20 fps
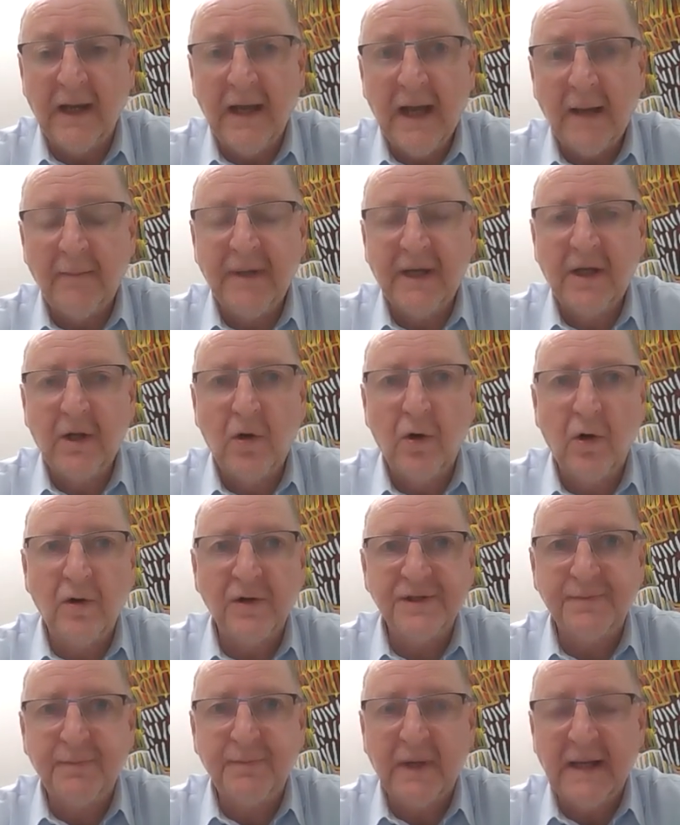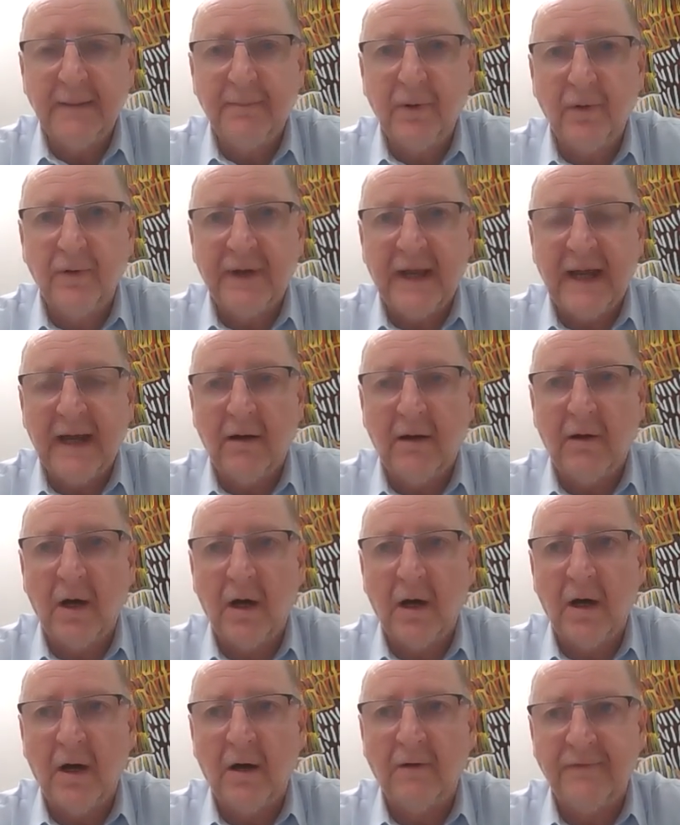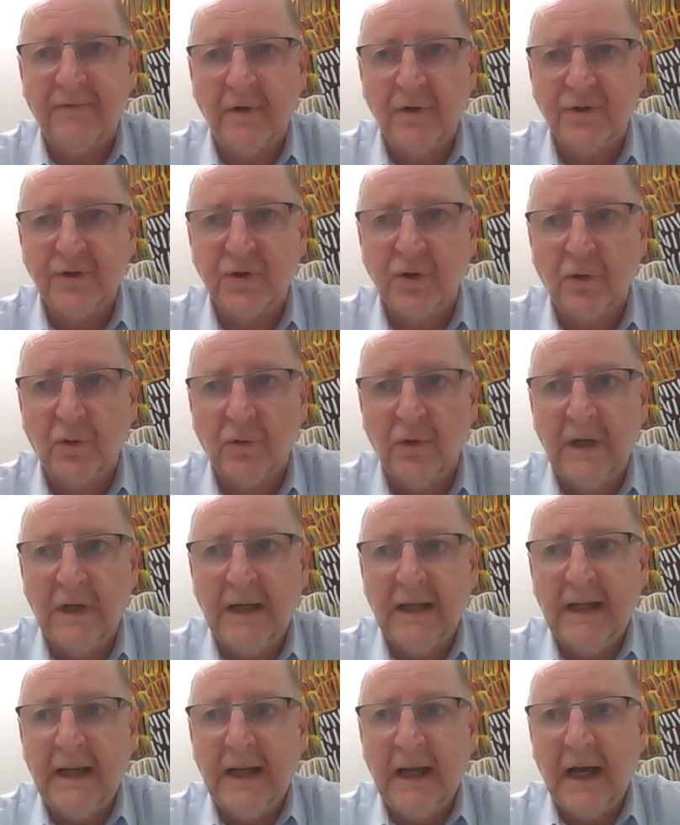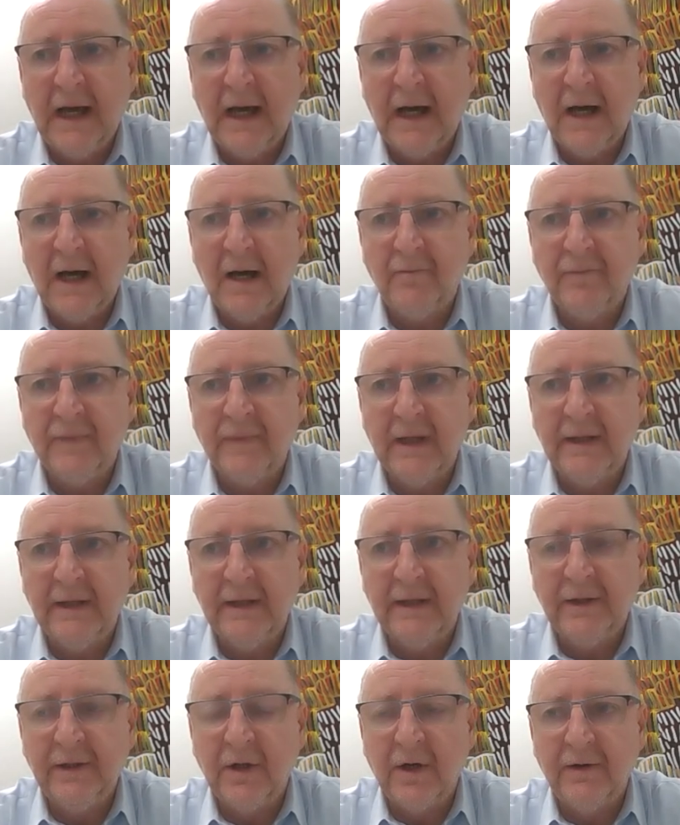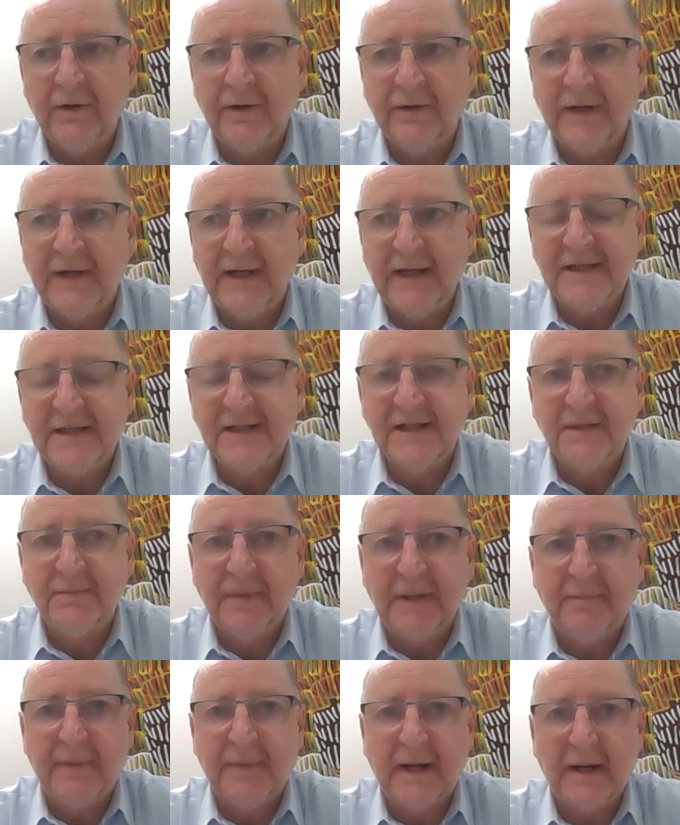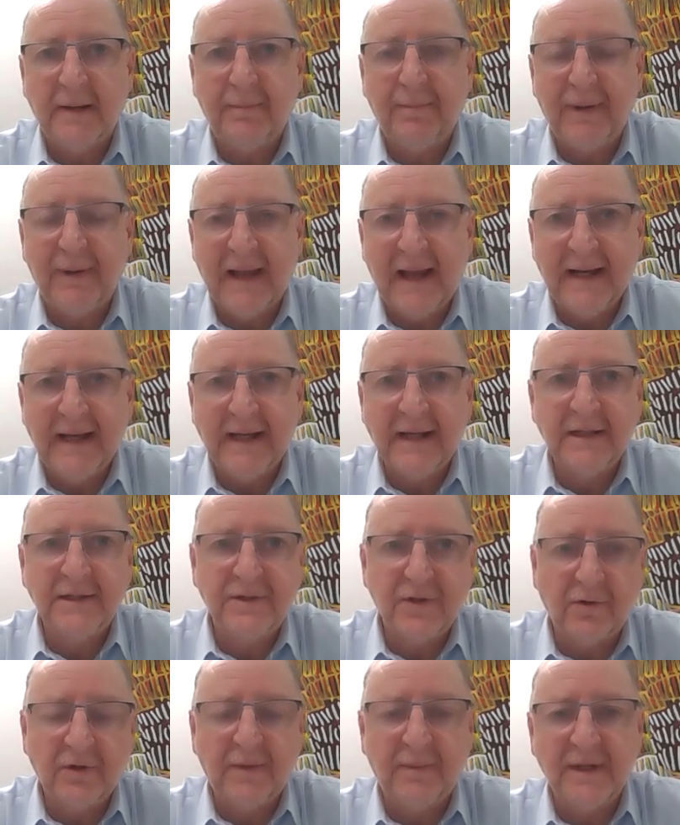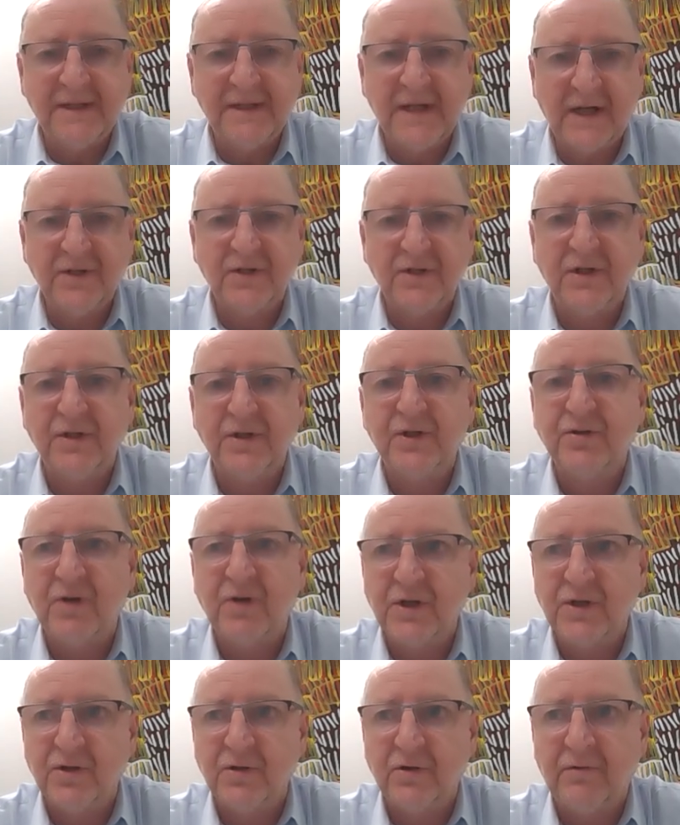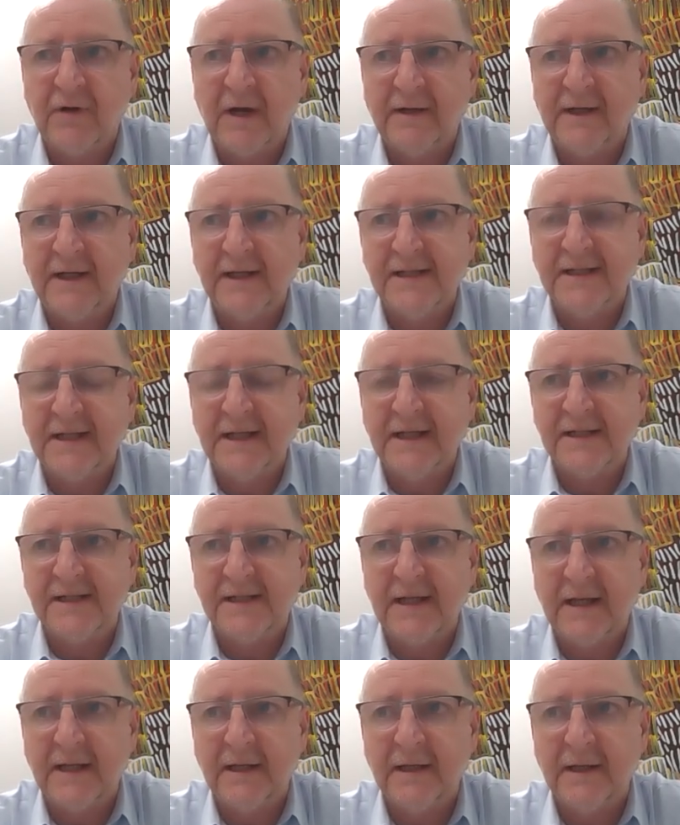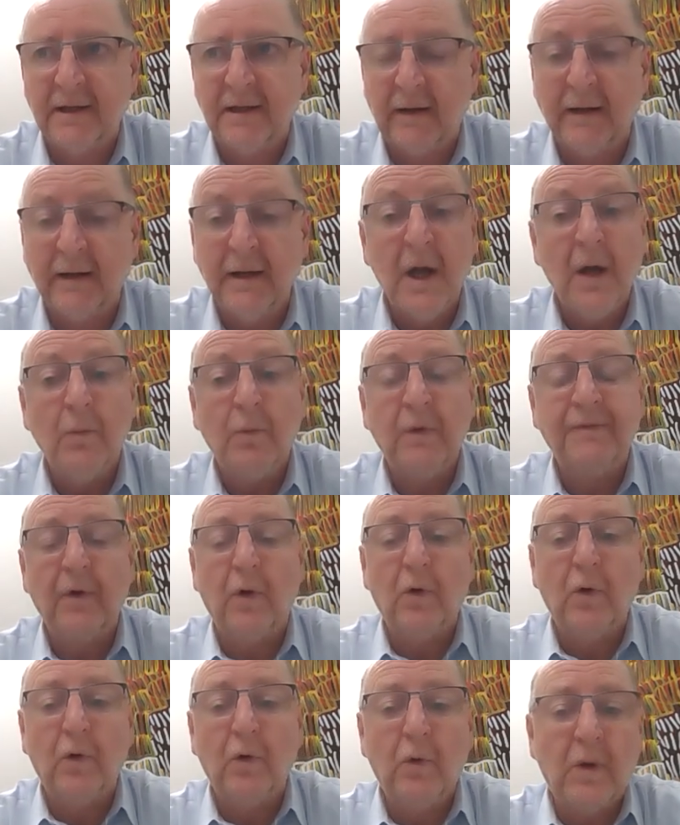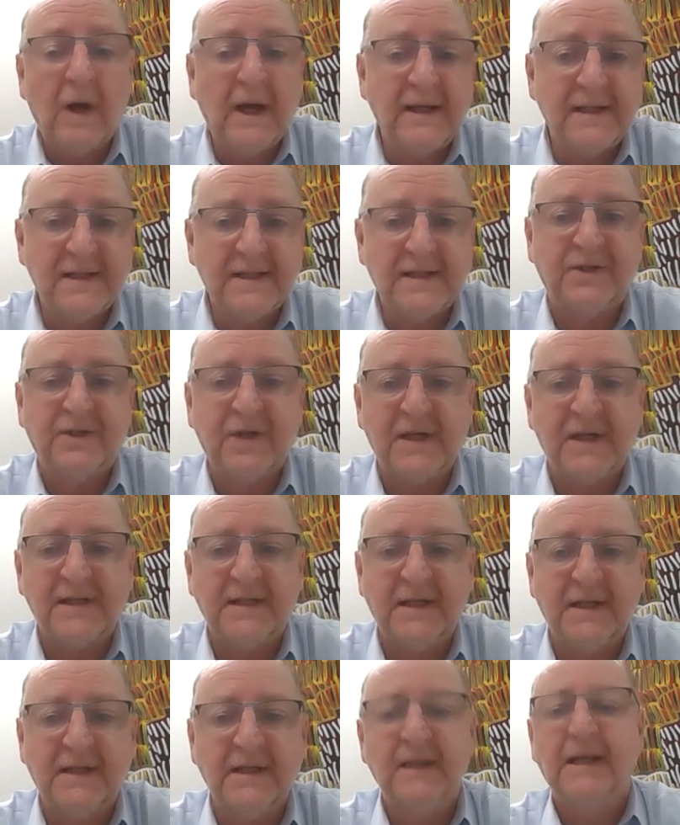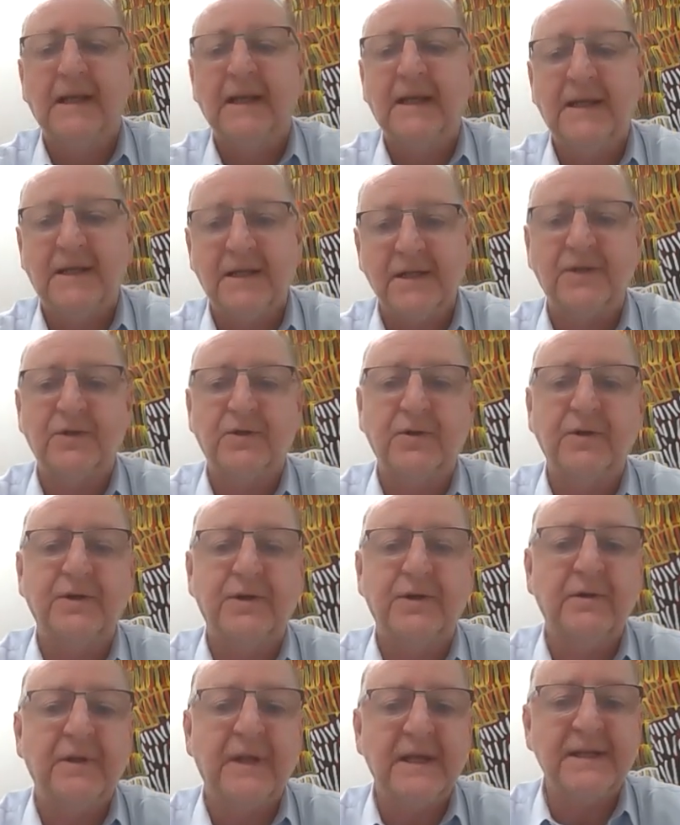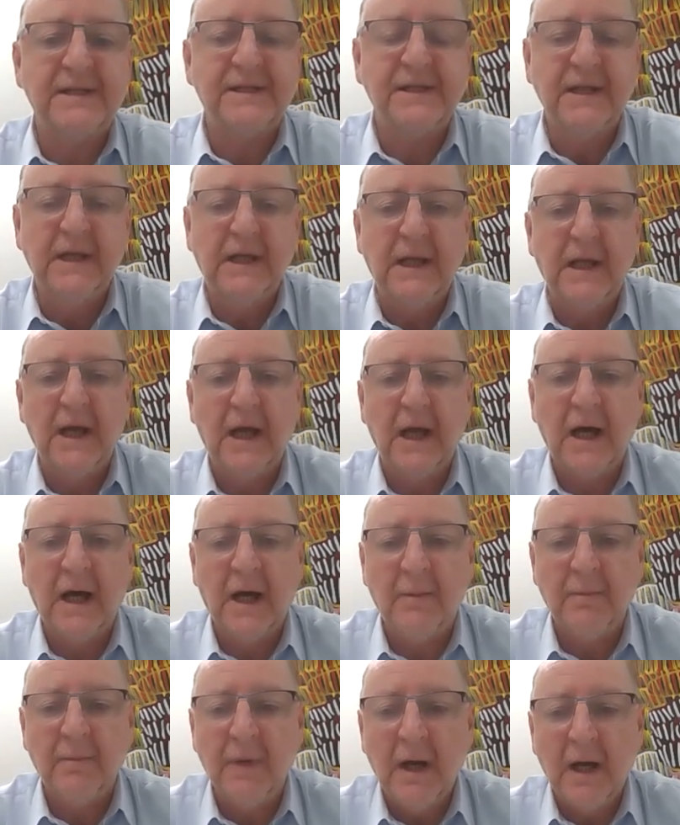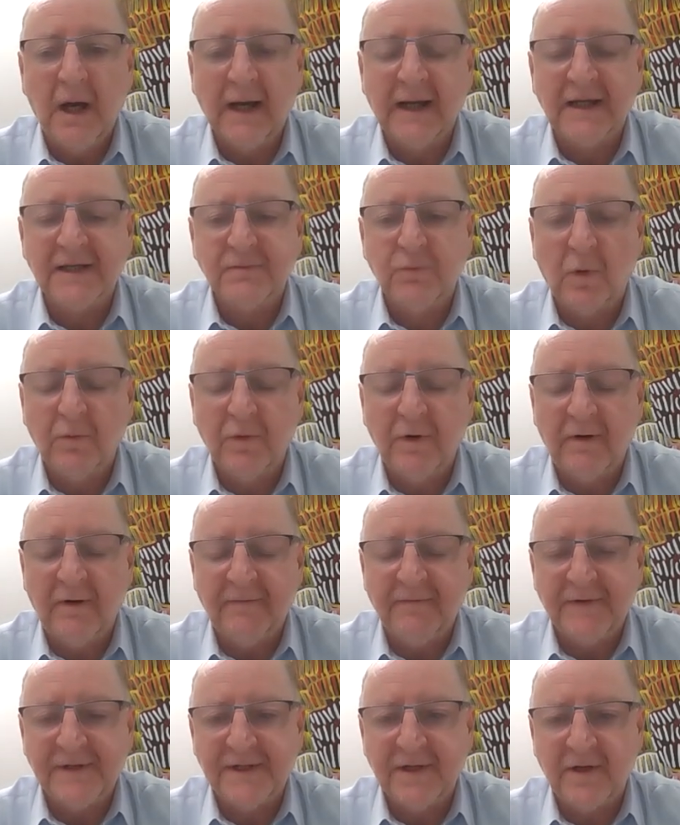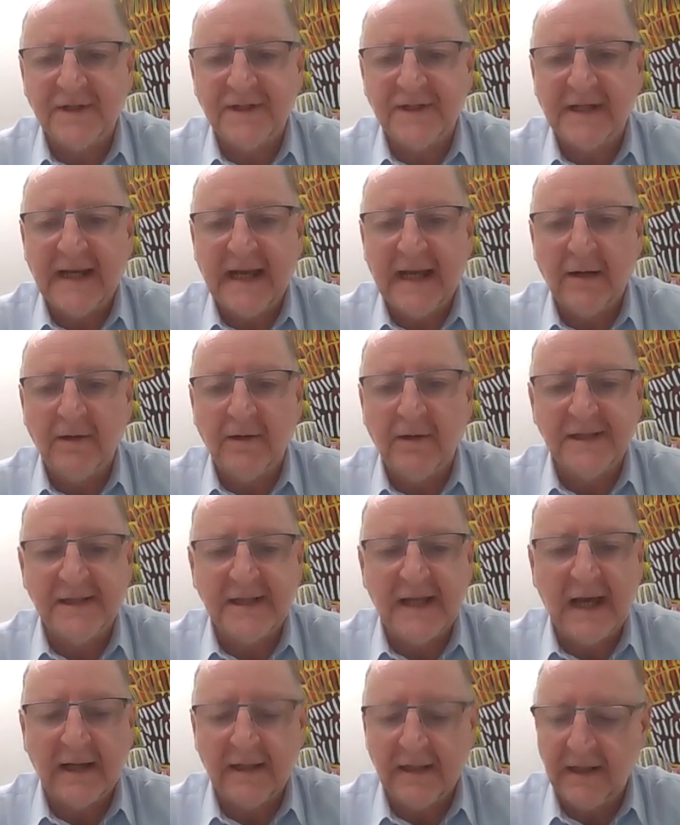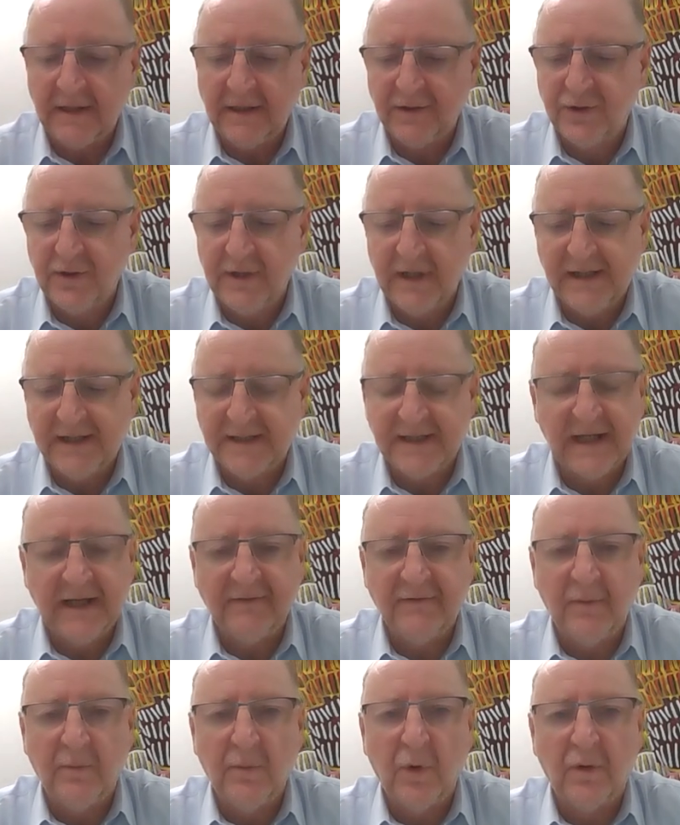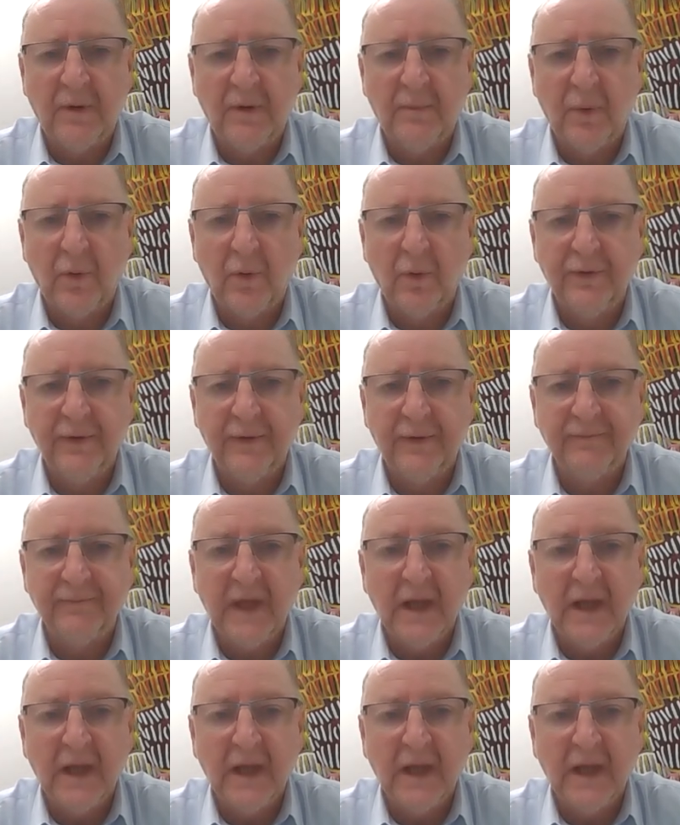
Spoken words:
And because people now are virtual, there needs to be better planning, documentation, and structure around these things than we've always suggested leaders should do this. I guess what we're emphasizing now is that it's even more important.